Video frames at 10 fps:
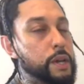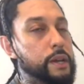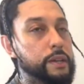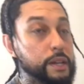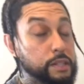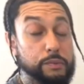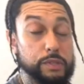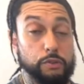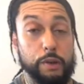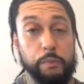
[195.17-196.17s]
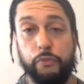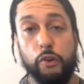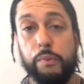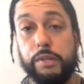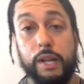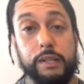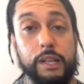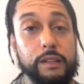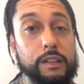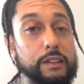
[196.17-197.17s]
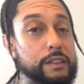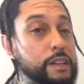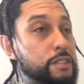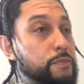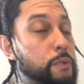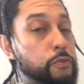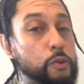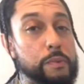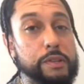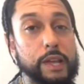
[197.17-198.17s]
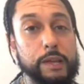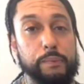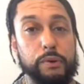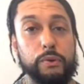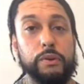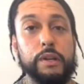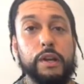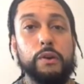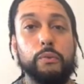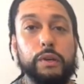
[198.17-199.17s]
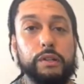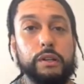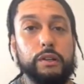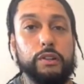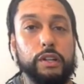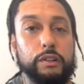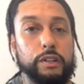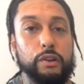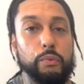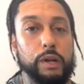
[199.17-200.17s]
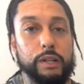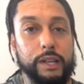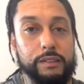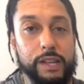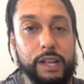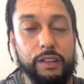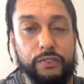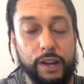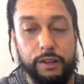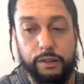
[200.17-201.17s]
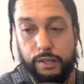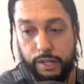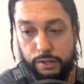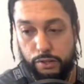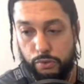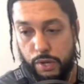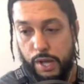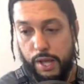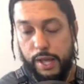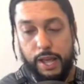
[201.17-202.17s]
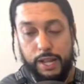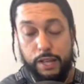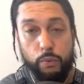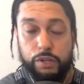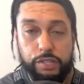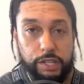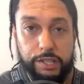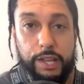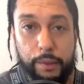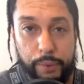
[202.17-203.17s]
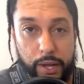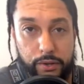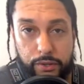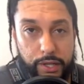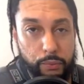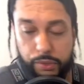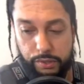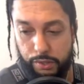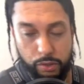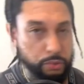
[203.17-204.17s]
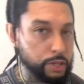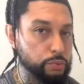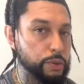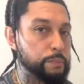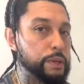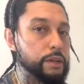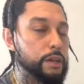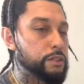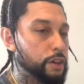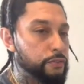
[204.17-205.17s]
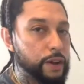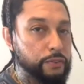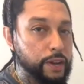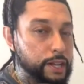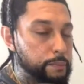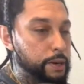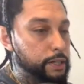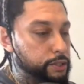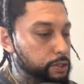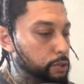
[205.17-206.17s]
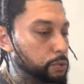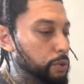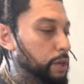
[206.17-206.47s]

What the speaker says: yes, it was a great performance, and I think this performance that he put on would have done well against any fighter. Like, you know, any 168 pounder, it would, you know, this would have been a tough fight for anybody. So